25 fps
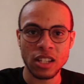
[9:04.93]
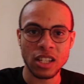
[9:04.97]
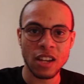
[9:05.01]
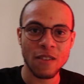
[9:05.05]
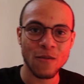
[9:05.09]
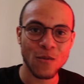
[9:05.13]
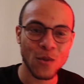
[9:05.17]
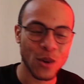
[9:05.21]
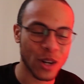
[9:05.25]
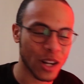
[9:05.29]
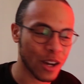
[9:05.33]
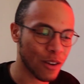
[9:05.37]

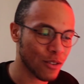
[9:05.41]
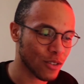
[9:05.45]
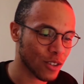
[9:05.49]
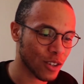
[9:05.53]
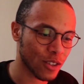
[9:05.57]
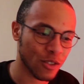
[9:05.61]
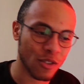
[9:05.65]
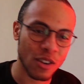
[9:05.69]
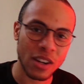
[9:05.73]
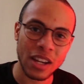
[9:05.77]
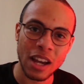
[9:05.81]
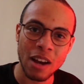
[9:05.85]
everyone else
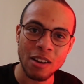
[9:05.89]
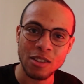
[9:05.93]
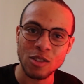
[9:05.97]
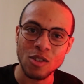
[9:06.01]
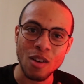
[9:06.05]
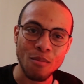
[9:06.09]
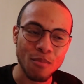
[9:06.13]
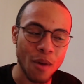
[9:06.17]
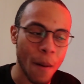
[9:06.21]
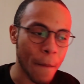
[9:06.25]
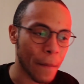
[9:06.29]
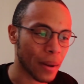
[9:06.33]
because your account's
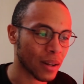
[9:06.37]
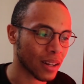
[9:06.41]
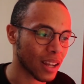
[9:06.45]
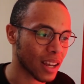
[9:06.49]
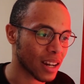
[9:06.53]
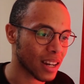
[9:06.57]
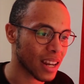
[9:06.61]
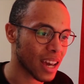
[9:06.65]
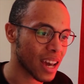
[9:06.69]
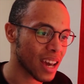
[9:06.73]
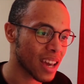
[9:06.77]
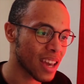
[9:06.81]
not popping
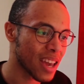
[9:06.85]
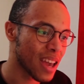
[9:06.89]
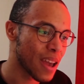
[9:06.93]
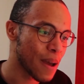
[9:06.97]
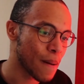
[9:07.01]
like that.